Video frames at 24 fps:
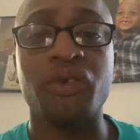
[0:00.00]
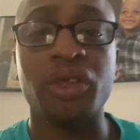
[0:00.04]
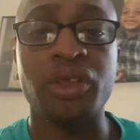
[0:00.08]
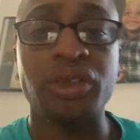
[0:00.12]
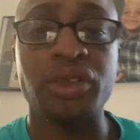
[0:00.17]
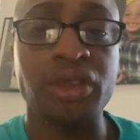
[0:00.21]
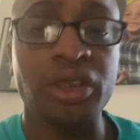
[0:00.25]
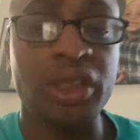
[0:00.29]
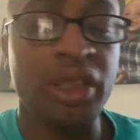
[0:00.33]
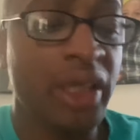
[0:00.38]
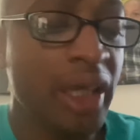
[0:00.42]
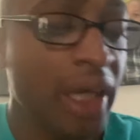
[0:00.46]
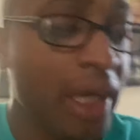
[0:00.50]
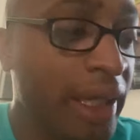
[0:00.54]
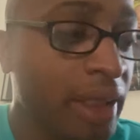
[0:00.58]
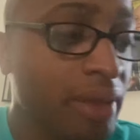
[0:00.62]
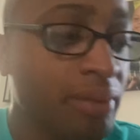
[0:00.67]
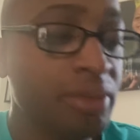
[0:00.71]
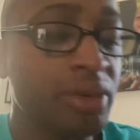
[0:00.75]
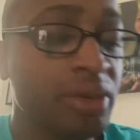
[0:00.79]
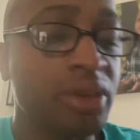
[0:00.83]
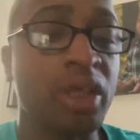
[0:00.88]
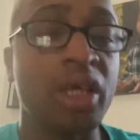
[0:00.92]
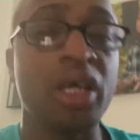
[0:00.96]
13
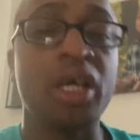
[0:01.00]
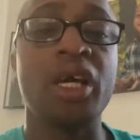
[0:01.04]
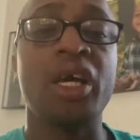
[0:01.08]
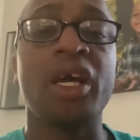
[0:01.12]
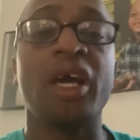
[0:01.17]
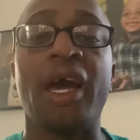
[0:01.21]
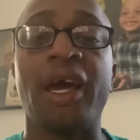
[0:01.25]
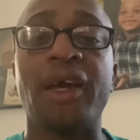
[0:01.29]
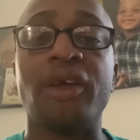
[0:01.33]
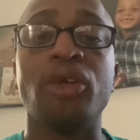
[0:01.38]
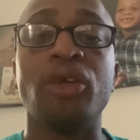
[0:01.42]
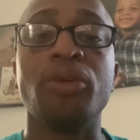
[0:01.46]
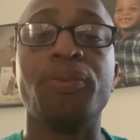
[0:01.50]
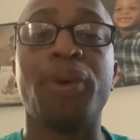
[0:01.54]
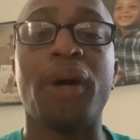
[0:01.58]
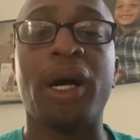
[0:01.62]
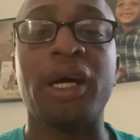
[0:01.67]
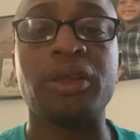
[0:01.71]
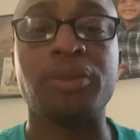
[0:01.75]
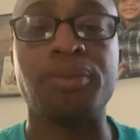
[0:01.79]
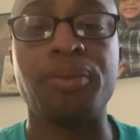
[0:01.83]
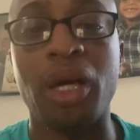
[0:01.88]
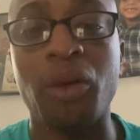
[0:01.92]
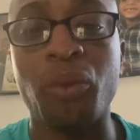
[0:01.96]
games, and you
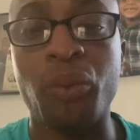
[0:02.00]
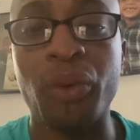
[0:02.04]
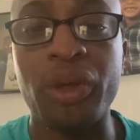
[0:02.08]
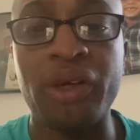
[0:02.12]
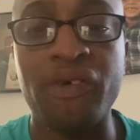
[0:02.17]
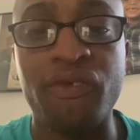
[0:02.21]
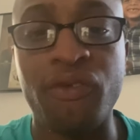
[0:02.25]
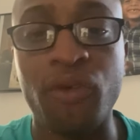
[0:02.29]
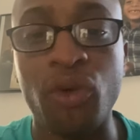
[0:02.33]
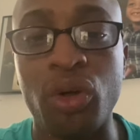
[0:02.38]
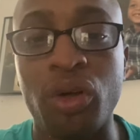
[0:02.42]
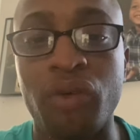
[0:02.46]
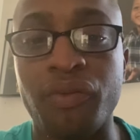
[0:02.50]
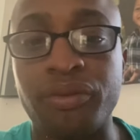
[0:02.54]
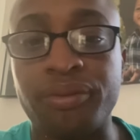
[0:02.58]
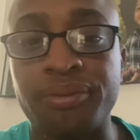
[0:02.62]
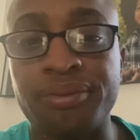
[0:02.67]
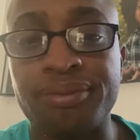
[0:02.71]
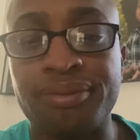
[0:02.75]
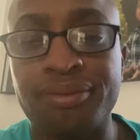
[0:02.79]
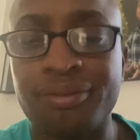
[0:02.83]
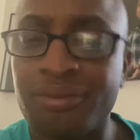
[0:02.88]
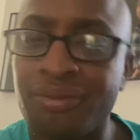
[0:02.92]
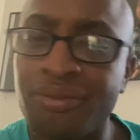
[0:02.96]
possibly might win four of them?
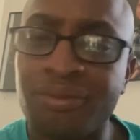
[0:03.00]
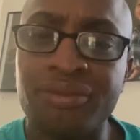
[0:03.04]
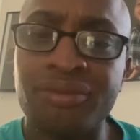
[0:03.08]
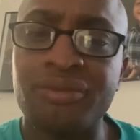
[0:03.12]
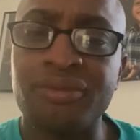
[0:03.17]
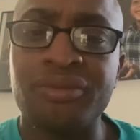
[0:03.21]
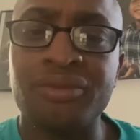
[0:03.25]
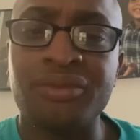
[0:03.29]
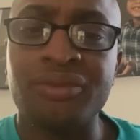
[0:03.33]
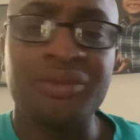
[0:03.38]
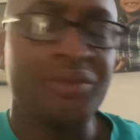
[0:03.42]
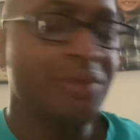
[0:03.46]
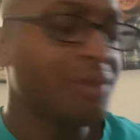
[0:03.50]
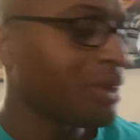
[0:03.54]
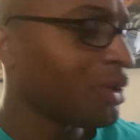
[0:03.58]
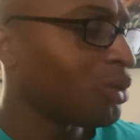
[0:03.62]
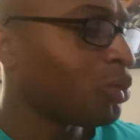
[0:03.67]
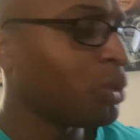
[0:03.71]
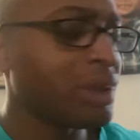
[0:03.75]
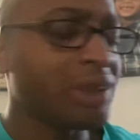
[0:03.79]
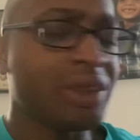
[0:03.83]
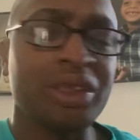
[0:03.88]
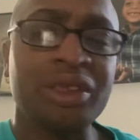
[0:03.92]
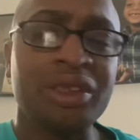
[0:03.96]

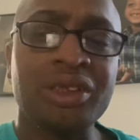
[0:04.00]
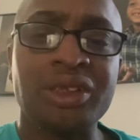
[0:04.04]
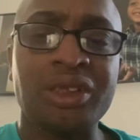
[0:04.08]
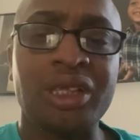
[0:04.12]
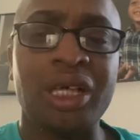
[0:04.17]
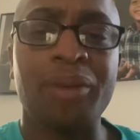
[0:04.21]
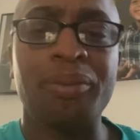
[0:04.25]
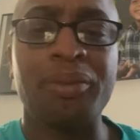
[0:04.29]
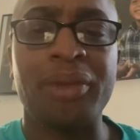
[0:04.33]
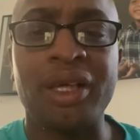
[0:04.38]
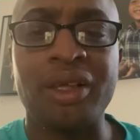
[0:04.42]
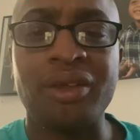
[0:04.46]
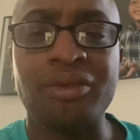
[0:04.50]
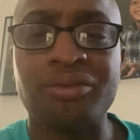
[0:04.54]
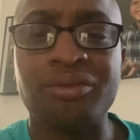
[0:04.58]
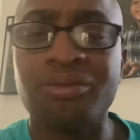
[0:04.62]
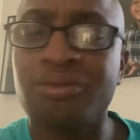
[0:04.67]
What sense does that make?